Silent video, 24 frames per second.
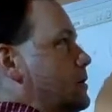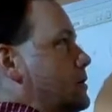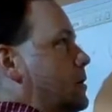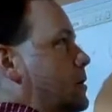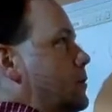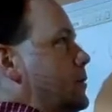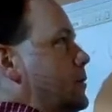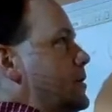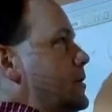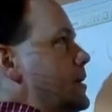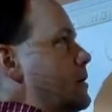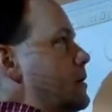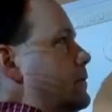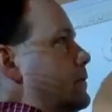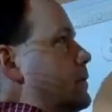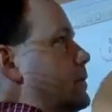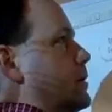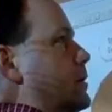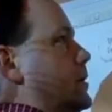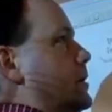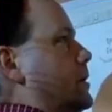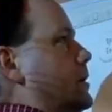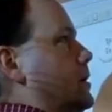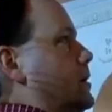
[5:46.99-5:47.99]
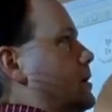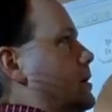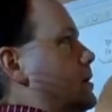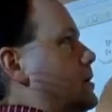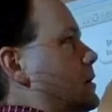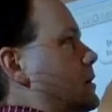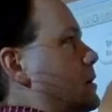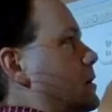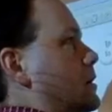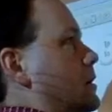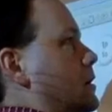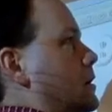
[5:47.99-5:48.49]
I'll put that over here.
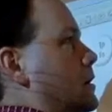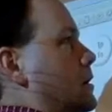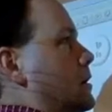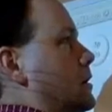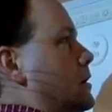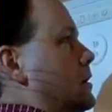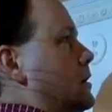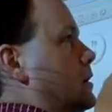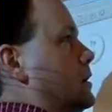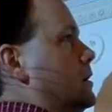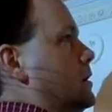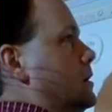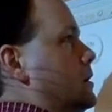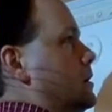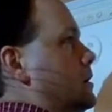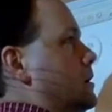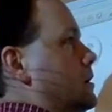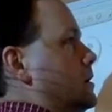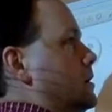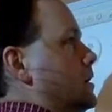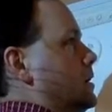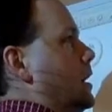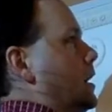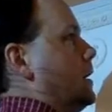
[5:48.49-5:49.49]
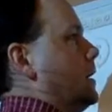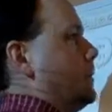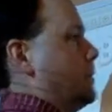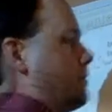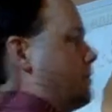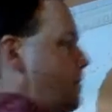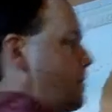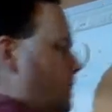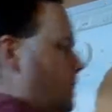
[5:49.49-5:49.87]
All right.